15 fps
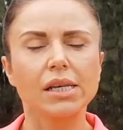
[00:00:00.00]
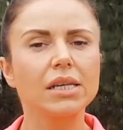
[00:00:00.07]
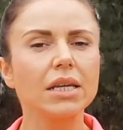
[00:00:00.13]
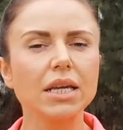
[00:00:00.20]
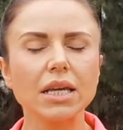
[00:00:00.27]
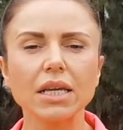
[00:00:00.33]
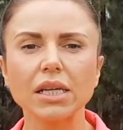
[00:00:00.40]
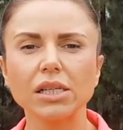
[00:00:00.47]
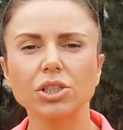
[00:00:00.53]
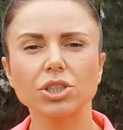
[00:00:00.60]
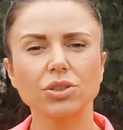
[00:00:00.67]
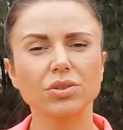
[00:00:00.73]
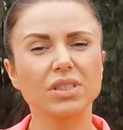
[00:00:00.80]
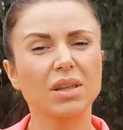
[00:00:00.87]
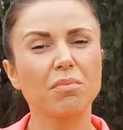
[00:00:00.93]
knee
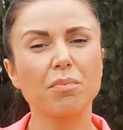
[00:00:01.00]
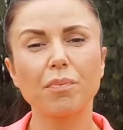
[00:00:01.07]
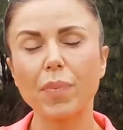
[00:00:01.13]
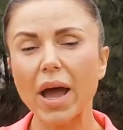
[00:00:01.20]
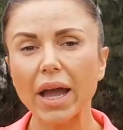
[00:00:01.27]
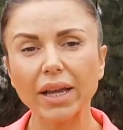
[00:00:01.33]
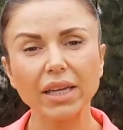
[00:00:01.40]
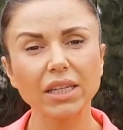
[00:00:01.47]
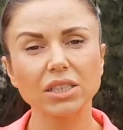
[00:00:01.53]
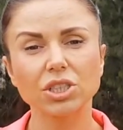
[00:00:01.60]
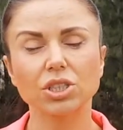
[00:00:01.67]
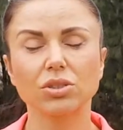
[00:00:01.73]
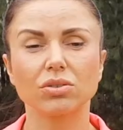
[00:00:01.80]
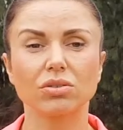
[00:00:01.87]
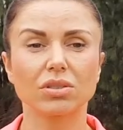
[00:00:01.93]
issues and back
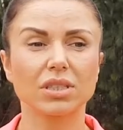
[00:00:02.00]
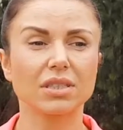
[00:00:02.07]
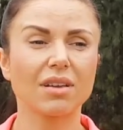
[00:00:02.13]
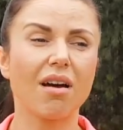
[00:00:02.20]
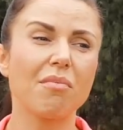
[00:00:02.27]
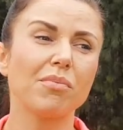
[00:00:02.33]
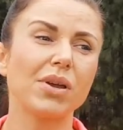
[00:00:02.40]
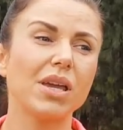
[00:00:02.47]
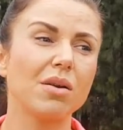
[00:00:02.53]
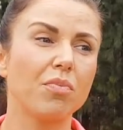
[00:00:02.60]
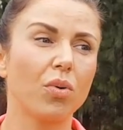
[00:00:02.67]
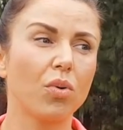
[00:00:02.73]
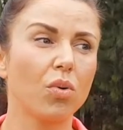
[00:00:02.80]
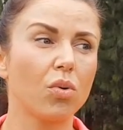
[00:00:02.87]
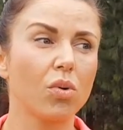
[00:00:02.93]
issues. Some
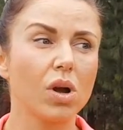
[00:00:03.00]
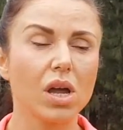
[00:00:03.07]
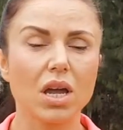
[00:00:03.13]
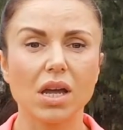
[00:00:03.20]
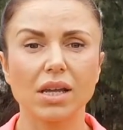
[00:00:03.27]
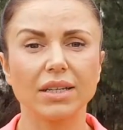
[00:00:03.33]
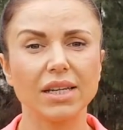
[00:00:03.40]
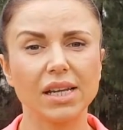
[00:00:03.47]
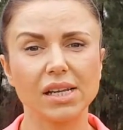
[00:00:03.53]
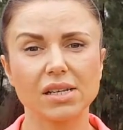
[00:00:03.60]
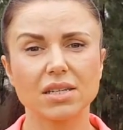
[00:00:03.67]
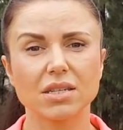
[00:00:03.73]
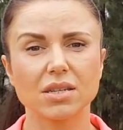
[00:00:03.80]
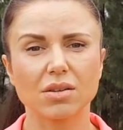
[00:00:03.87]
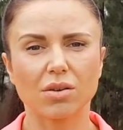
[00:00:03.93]
people need
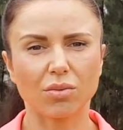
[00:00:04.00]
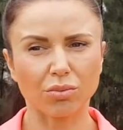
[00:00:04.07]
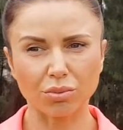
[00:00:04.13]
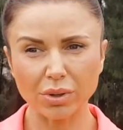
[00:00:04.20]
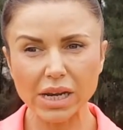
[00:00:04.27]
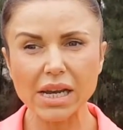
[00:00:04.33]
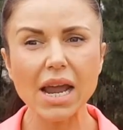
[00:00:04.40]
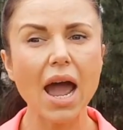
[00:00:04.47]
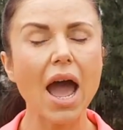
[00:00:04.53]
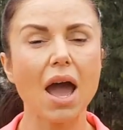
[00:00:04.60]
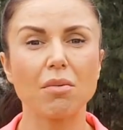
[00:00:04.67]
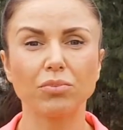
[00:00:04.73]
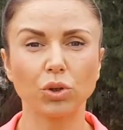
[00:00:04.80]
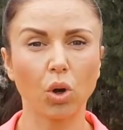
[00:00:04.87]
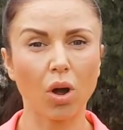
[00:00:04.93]

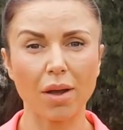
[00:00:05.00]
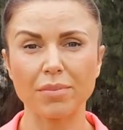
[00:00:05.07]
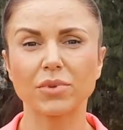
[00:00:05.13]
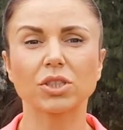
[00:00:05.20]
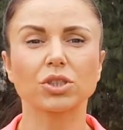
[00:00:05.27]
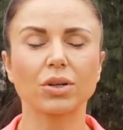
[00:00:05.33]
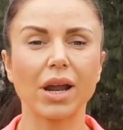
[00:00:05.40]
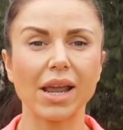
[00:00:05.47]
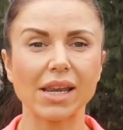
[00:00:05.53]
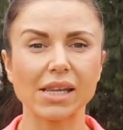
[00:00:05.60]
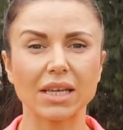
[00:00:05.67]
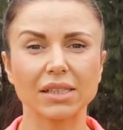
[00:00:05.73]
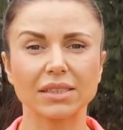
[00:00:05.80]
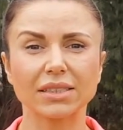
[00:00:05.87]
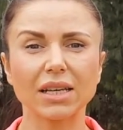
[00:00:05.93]
rehab type
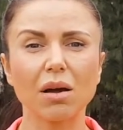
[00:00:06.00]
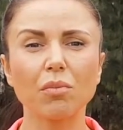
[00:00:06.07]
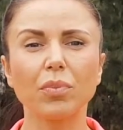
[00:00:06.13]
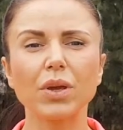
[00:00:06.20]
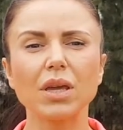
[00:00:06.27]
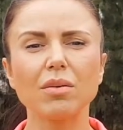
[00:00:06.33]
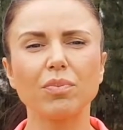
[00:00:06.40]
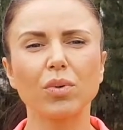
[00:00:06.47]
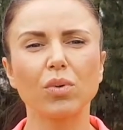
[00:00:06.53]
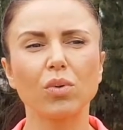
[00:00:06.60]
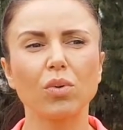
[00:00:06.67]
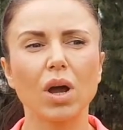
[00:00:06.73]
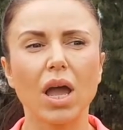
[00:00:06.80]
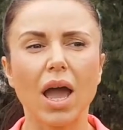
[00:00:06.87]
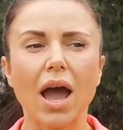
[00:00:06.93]
training. Some
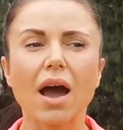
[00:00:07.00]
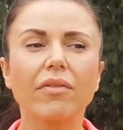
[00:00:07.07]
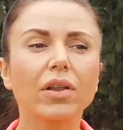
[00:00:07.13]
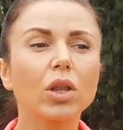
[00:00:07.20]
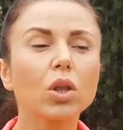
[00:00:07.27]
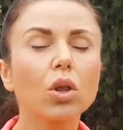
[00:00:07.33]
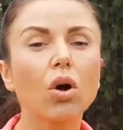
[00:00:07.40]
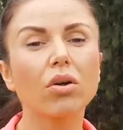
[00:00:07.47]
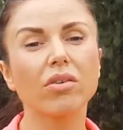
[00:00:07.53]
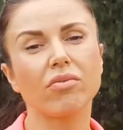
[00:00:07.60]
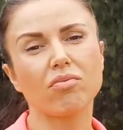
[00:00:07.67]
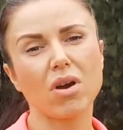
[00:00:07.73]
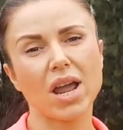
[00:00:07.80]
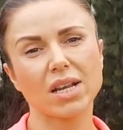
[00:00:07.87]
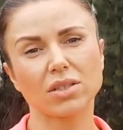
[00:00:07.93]
people have a lot
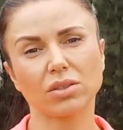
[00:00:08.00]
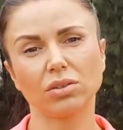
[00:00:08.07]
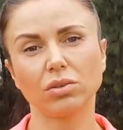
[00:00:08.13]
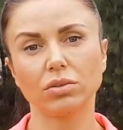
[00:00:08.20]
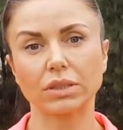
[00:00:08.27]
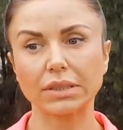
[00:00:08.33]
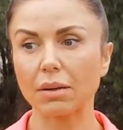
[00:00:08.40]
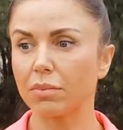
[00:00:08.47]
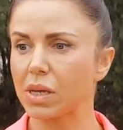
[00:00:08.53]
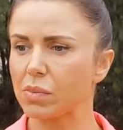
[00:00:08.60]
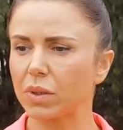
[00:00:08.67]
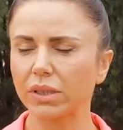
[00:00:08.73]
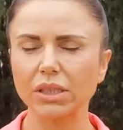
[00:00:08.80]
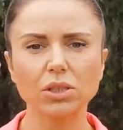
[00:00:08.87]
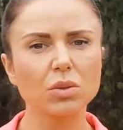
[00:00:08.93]
of weight to lose. Some
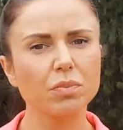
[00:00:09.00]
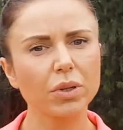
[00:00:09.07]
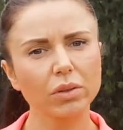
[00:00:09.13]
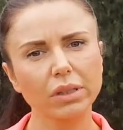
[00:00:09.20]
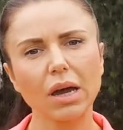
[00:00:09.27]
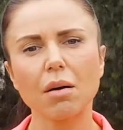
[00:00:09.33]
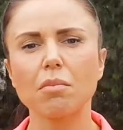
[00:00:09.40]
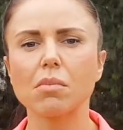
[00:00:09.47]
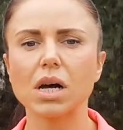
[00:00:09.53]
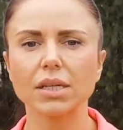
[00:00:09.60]
people need to build up